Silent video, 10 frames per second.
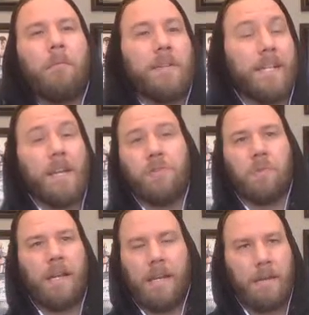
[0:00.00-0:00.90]
And once again,
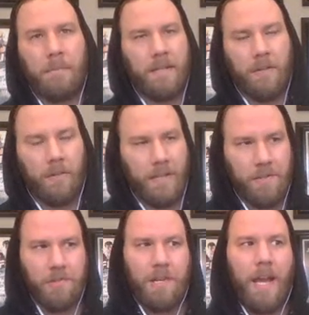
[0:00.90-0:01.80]
Jordan, I didn't mean to
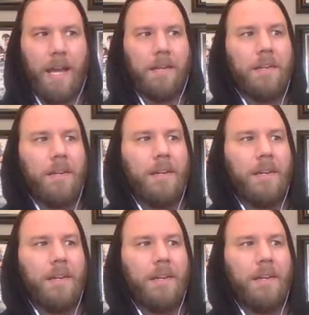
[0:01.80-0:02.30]
delete your chat.